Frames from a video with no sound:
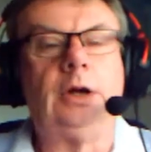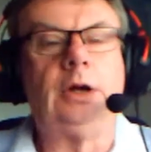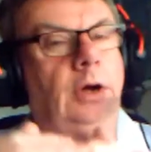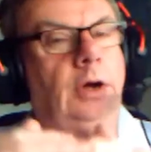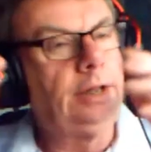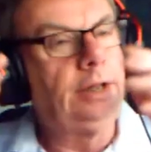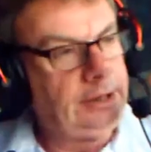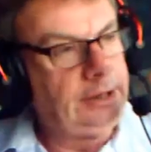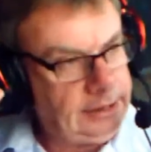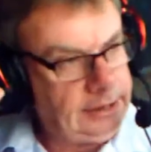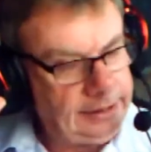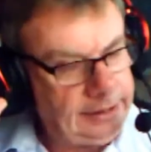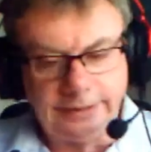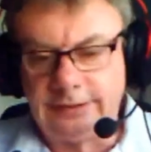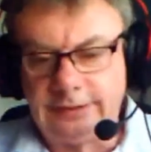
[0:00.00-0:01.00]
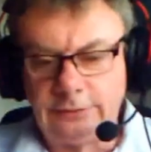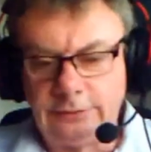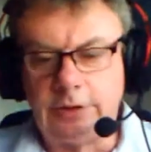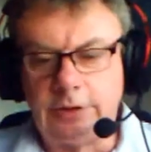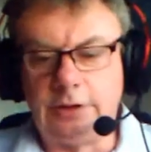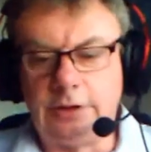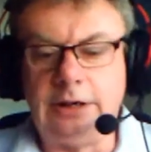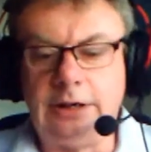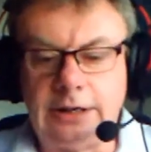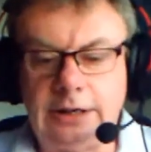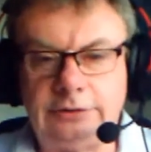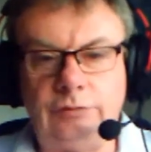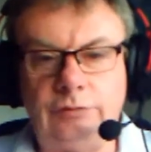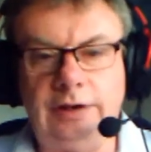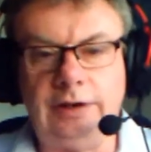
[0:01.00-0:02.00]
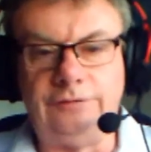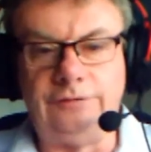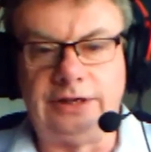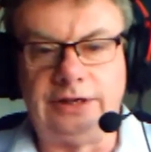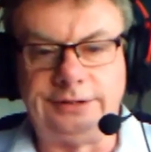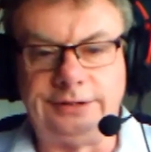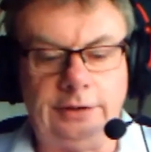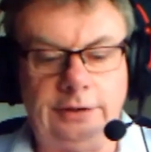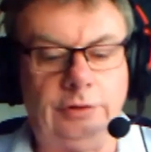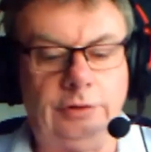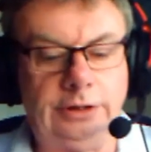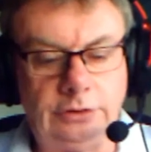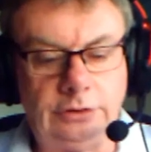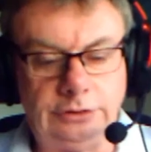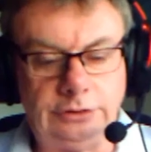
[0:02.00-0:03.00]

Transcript: Now, this is where it gets really fascinating, right?